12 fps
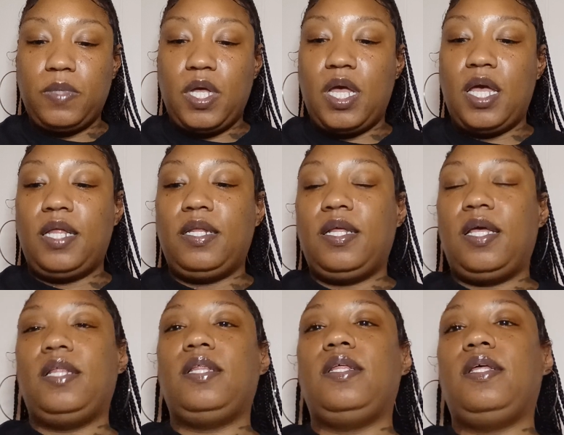And
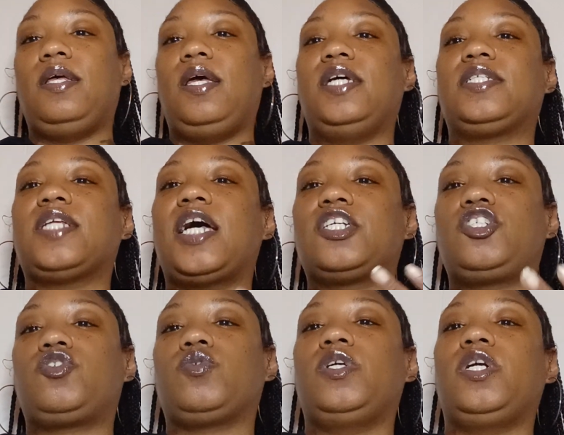it's like
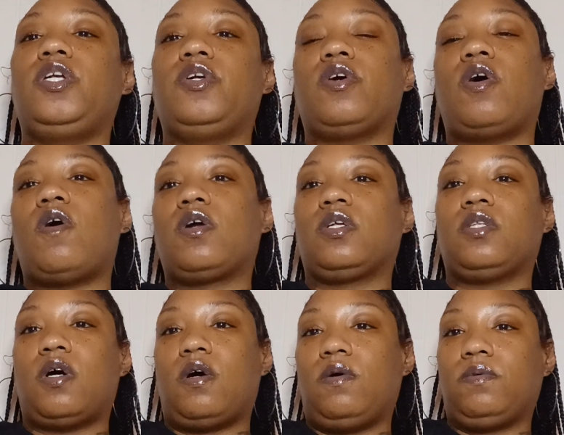stringing your heart
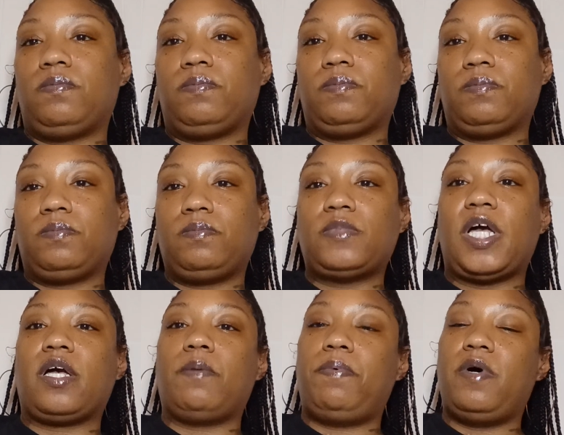along
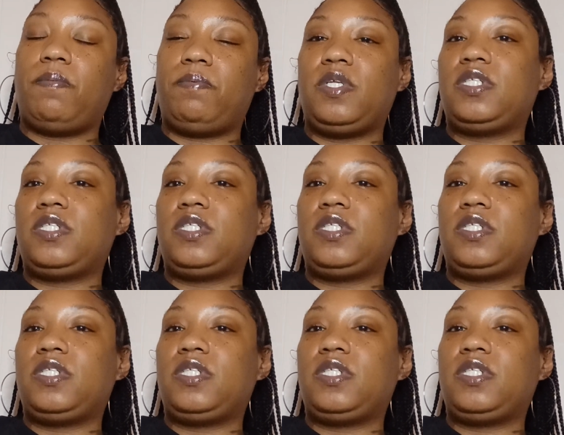like a puppet.